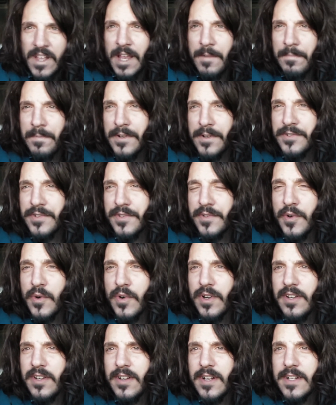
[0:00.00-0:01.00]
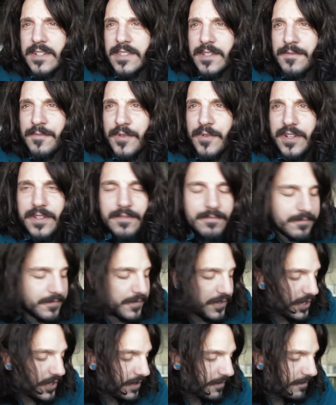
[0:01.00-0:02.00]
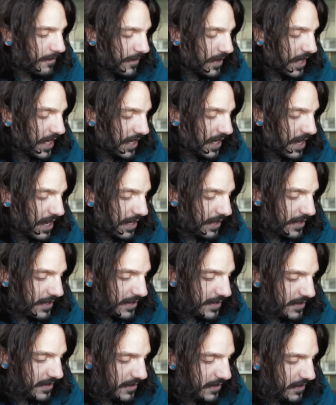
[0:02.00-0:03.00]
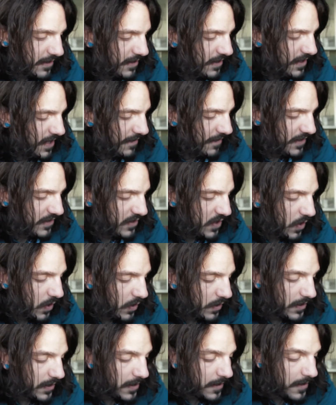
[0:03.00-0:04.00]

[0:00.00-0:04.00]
I pressed record at some point. Good, thank God. This stuff is gold.